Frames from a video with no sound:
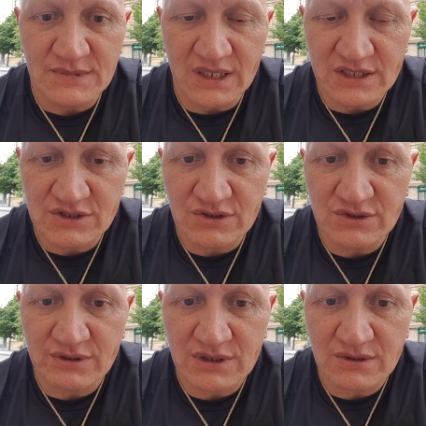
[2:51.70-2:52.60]
I had
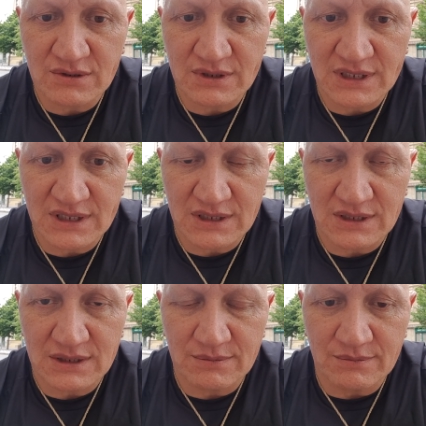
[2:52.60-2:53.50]
surgery on uh,
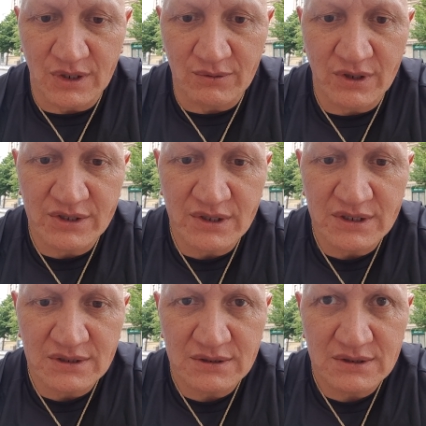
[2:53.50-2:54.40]
my right
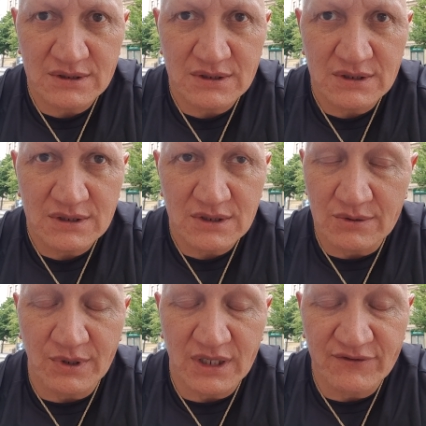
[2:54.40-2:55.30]
eye,
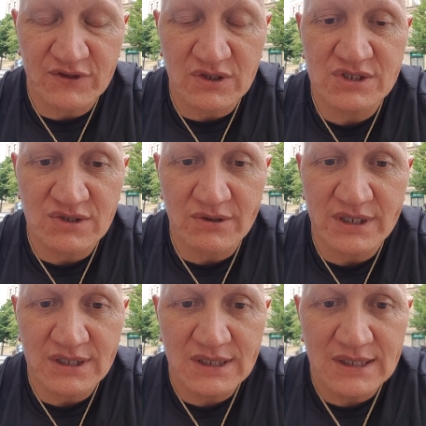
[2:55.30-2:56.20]
or my left eye,
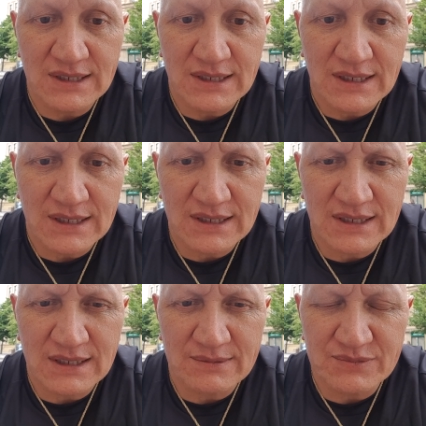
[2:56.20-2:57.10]
sorry,
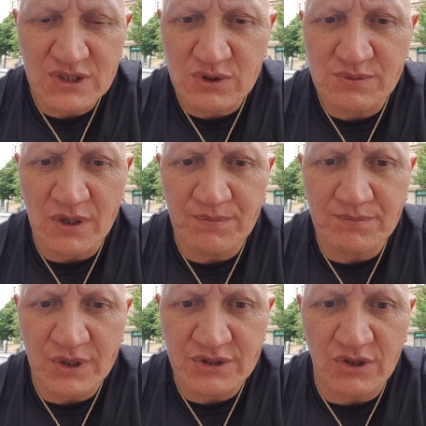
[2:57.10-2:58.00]
um, this was my,
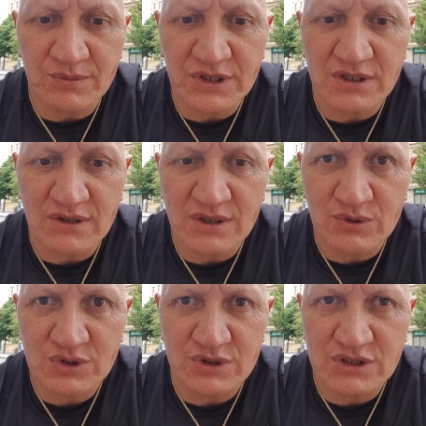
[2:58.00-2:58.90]
my dominant eye
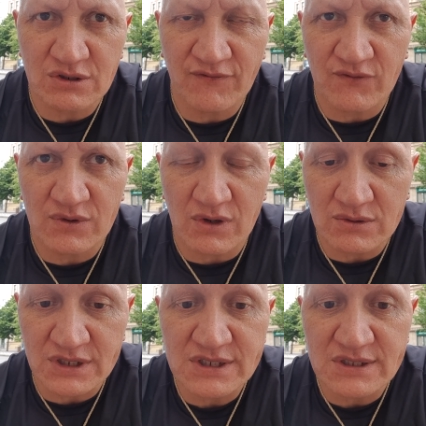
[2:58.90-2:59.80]
which was good for
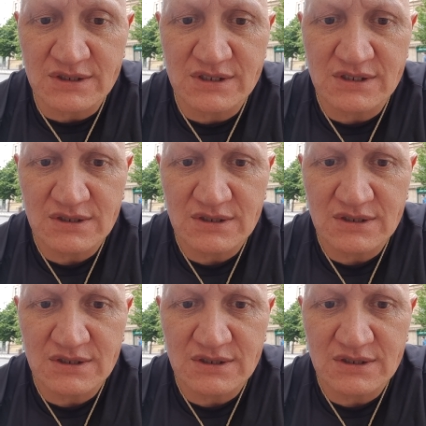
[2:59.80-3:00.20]
long distance.